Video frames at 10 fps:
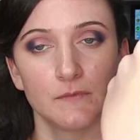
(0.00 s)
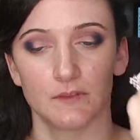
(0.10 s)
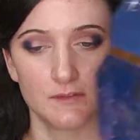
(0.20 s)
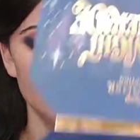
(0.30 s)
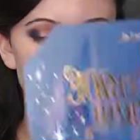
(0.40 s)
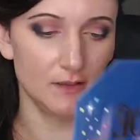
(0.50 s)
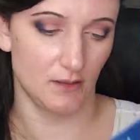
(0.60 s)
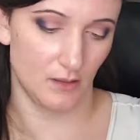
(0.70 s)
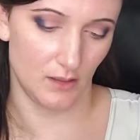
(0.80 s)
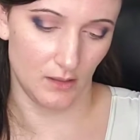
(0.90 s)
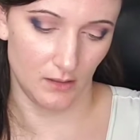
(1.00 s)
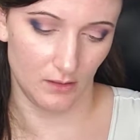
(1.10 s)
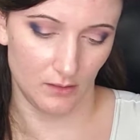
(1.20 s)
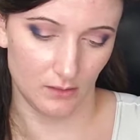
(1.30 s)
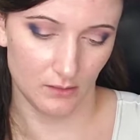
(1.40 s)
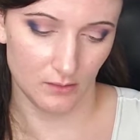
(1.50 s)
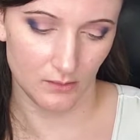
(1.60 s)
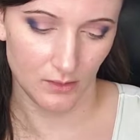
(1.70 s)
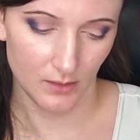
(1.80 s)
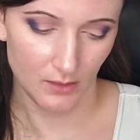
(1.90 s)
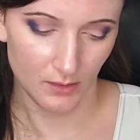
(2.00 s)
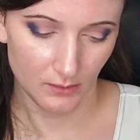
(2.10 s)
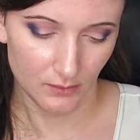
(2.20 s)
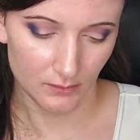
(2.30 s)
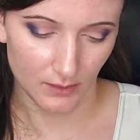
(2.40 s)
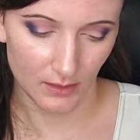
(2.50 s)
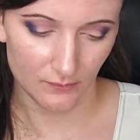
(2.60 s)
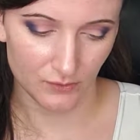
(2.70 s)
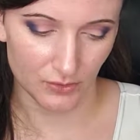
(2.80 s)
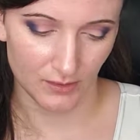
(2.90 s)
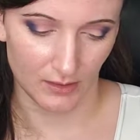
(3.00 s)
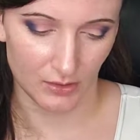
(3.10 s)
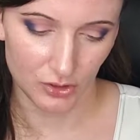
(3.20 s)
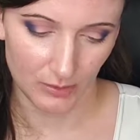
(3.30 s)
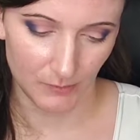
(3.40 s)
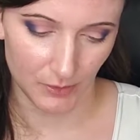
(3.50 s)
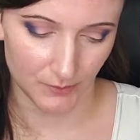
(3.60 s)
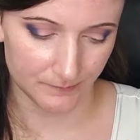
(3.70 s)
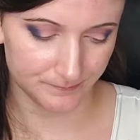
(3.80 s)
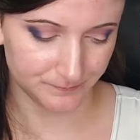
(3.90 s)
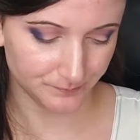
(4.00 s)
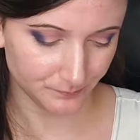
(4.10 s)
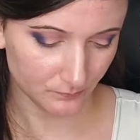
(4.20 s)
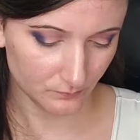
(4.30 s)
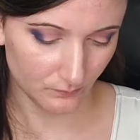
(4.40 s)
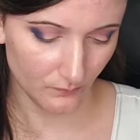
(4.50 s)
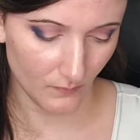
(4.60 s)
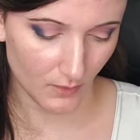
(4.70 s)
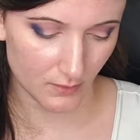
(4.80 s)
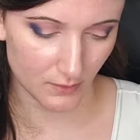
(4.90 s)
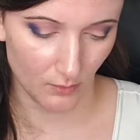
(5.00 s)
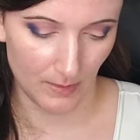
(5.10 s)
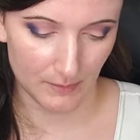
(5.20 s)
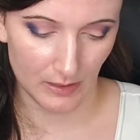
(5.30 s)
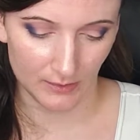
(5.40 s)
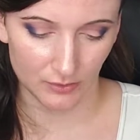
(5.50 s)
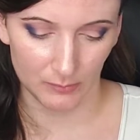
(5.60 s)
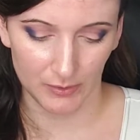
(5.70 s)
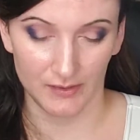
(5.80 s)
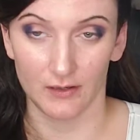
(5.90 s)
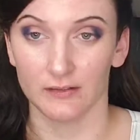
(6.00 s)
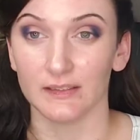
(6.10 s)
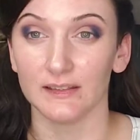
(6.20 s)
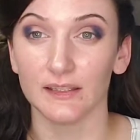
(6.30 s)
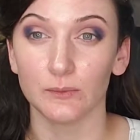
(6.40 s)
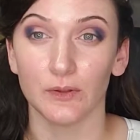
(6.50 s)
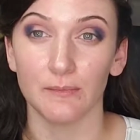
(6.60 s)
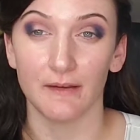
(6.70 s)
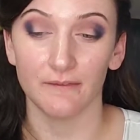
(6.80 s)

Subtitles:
This looks like a kind of just like a shimmer. So I'm gonna actually put that on the lid with my